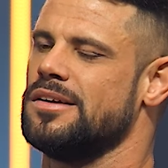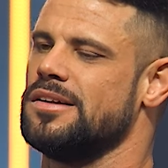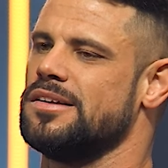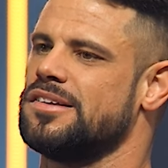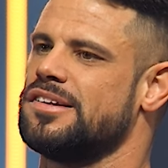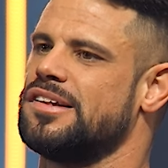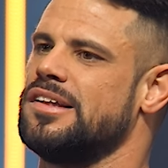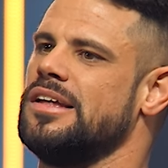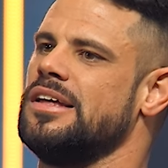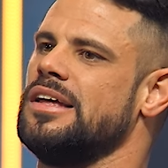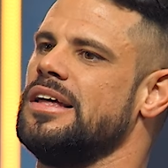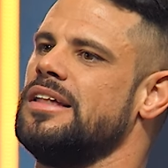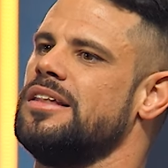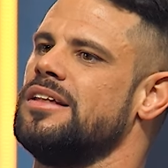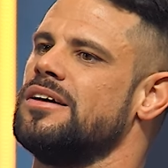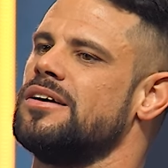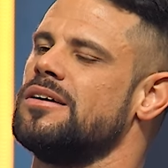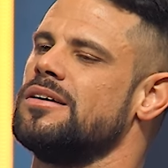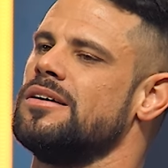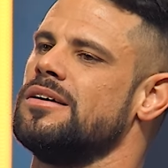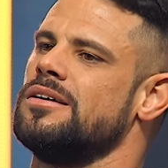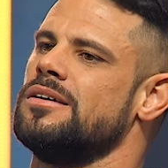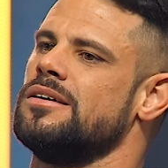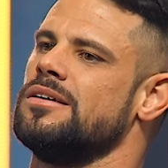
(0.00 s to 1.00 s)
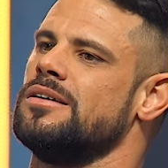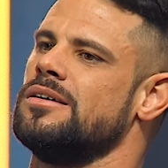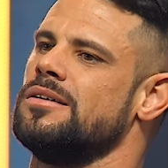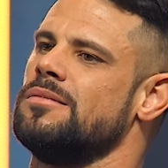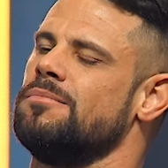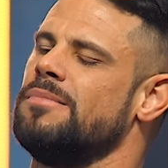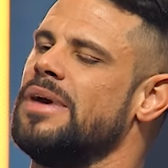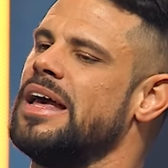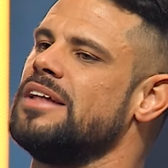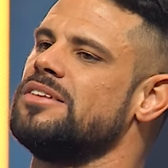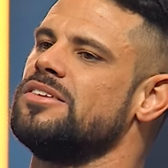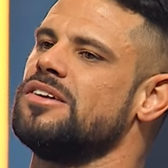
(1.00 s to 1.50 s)
You see, in the
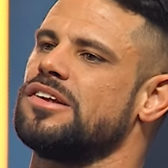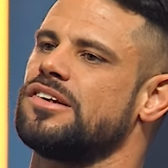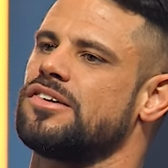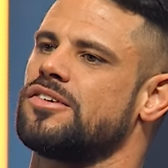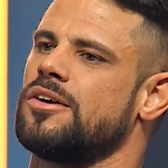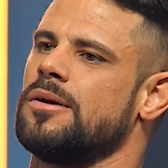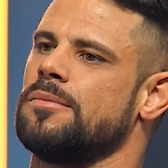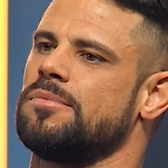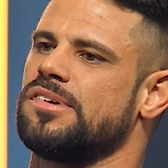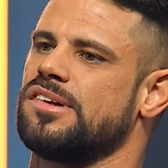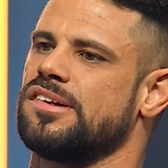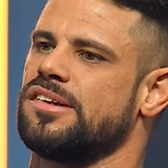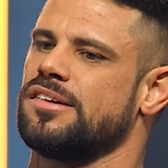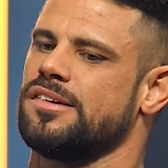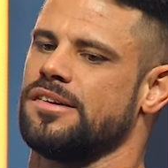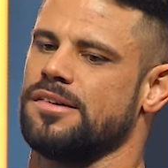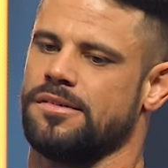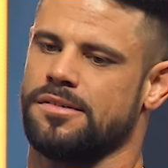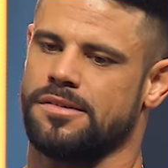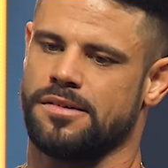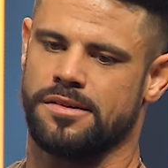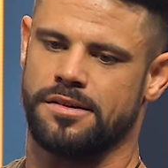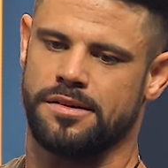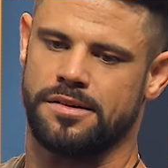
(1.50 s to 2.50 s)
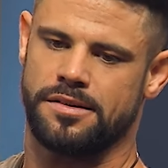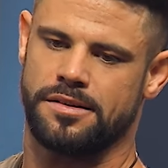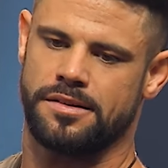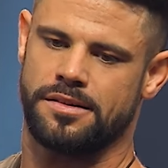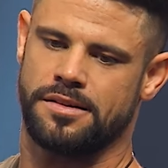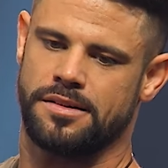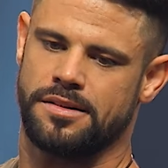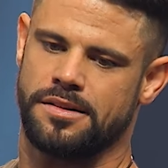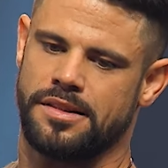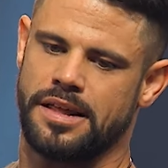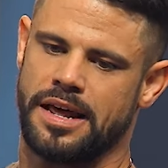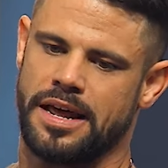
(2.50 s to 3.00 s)
manuscripts
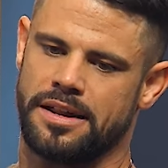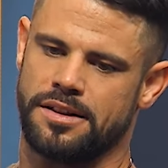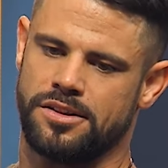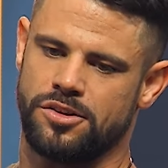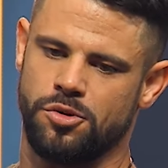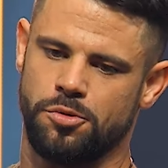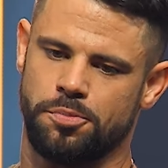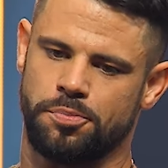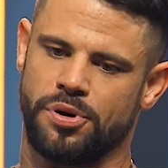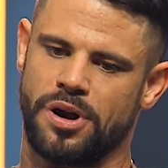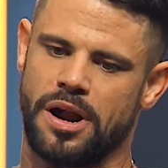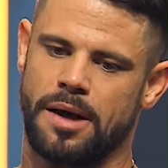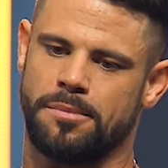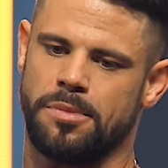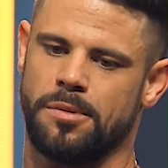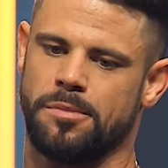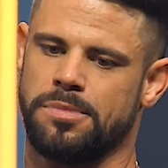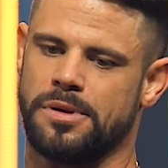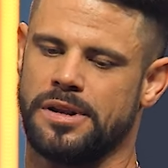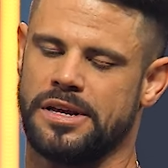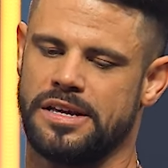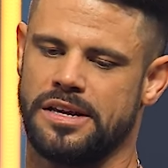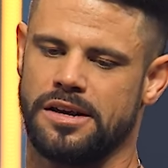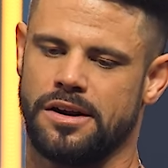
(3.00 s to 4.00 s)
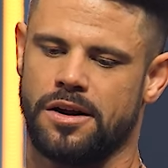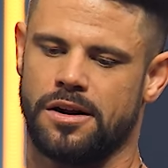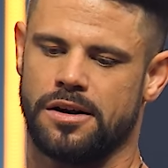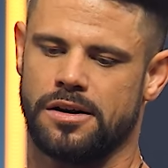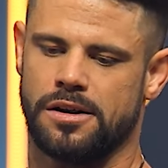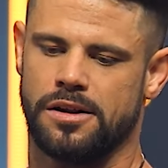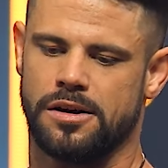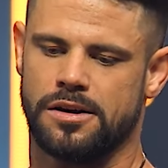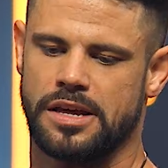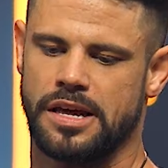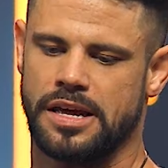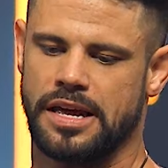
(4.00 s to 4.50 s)
that you probably are
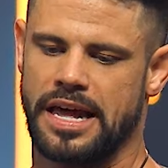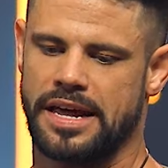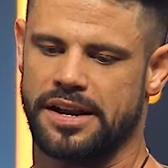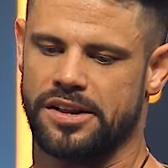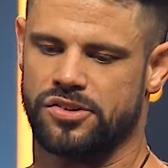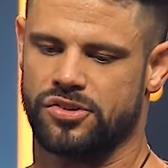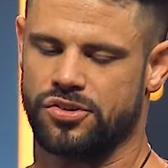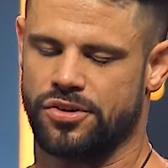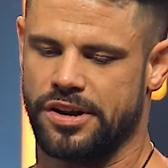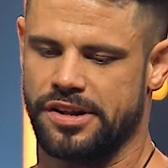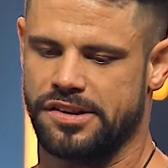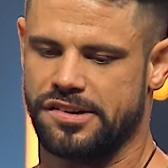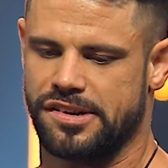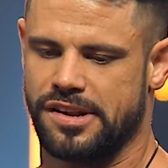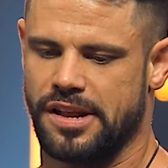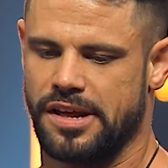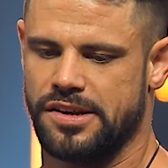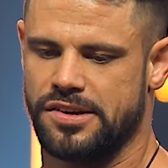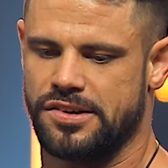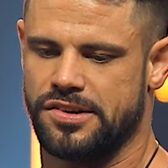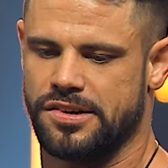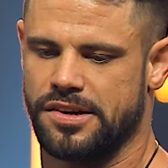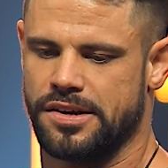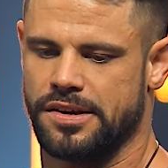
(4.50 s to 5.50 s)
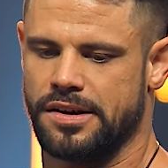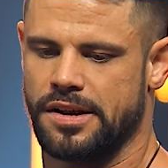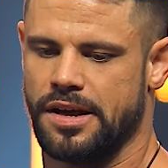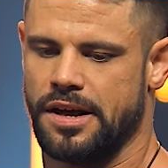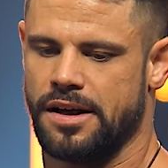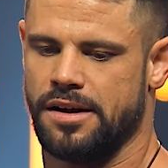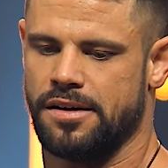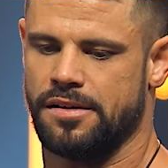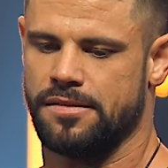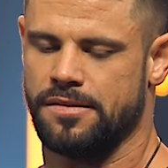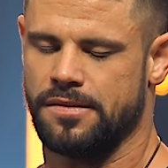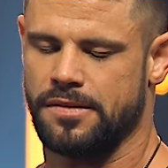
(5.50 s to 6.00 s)
looking at a translation
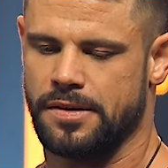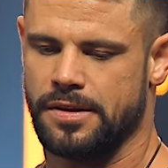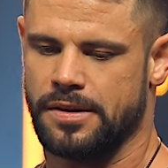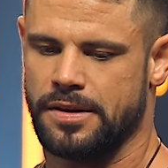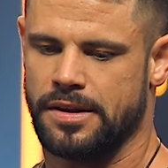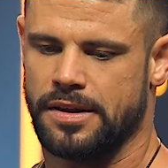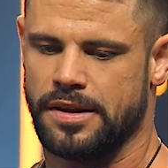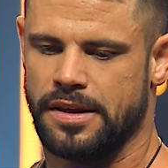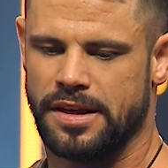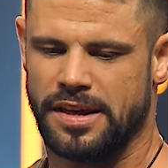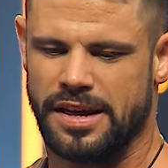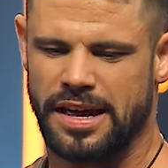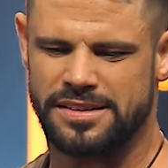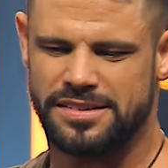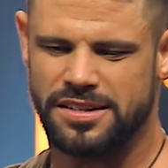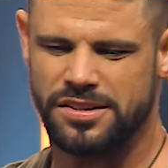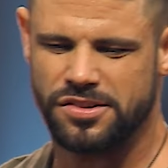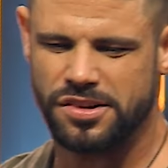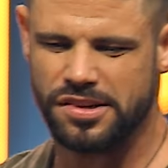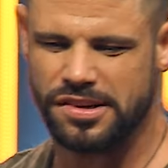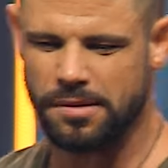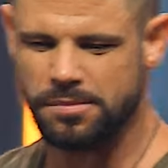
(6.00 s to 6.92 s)
of, can I teach you